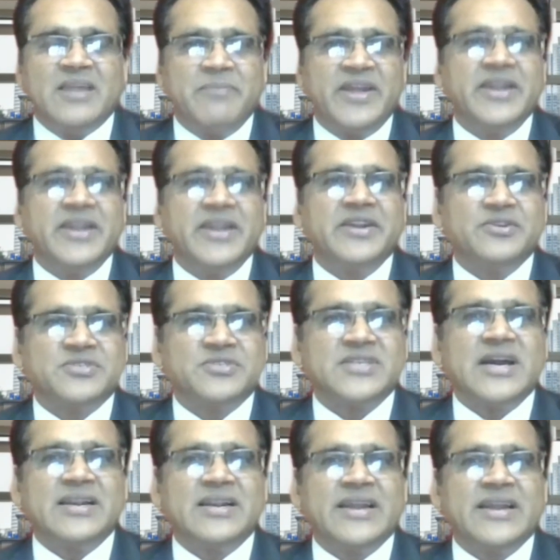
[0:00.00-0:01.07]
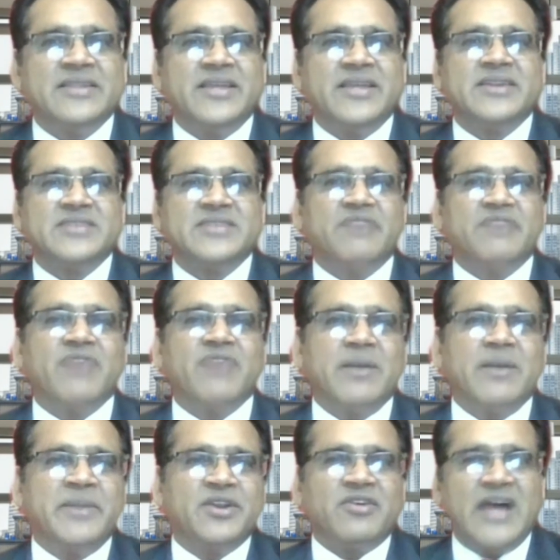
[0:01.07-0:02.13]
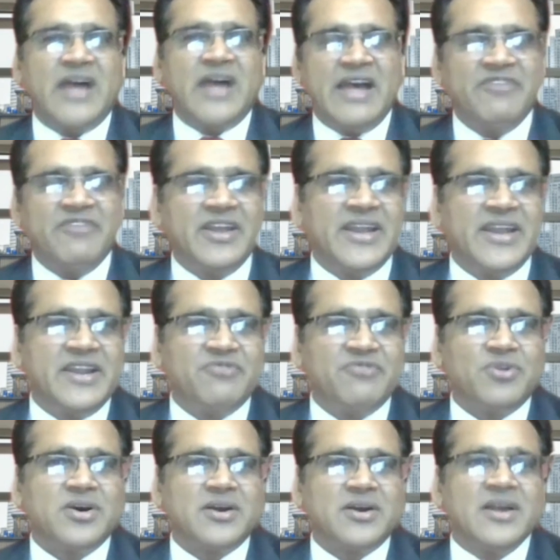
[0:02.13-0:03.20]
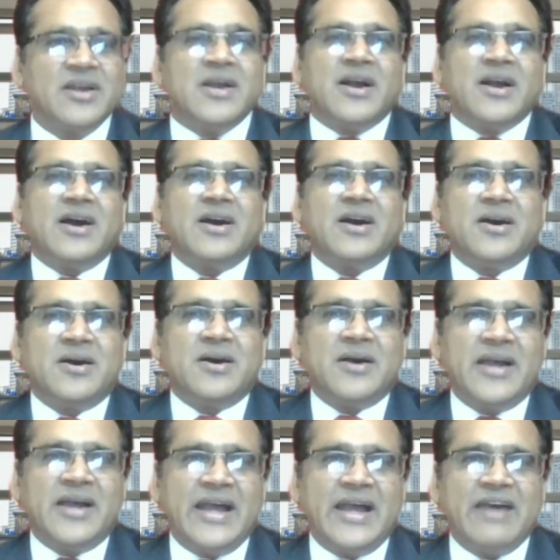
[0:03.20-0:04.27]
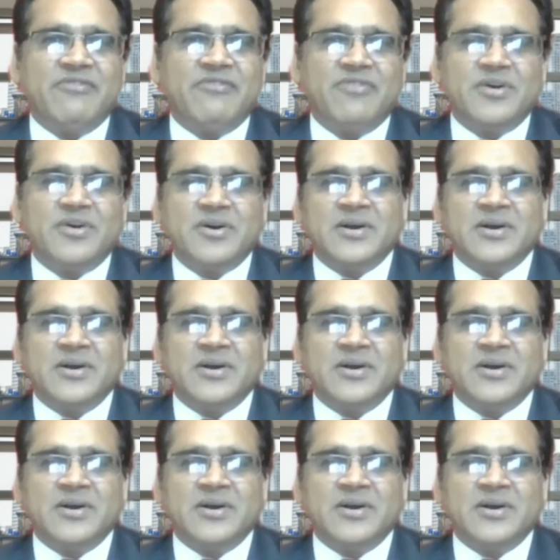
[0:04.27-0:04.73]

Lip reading: beginning to start, and there is a requirement of having a network, have